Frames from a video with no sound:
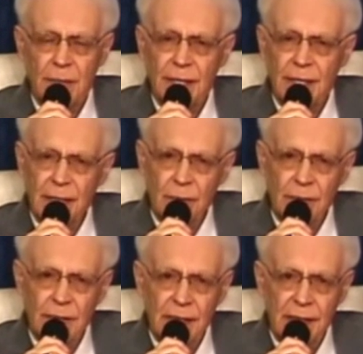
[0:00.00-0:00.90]
but
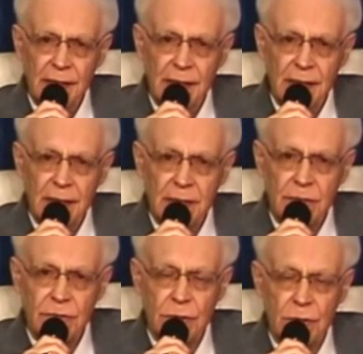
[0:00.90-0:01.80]
inwardly, it
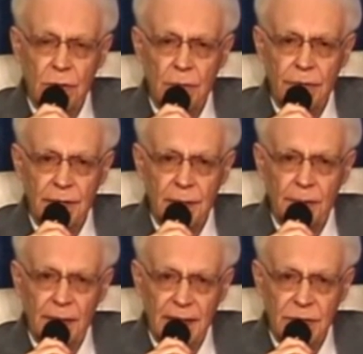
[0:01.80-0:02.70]
is to go within a
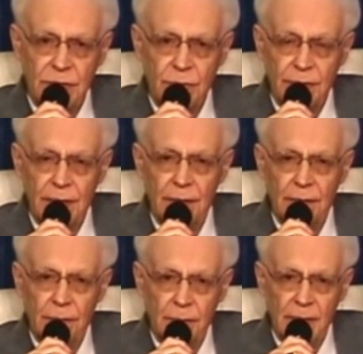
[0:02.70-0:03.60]
place within
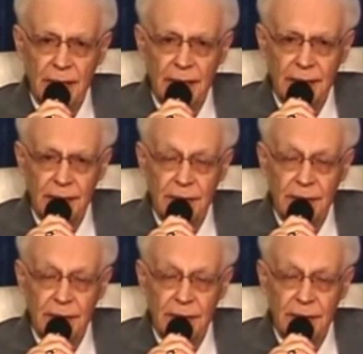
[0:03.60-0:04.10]
our own mind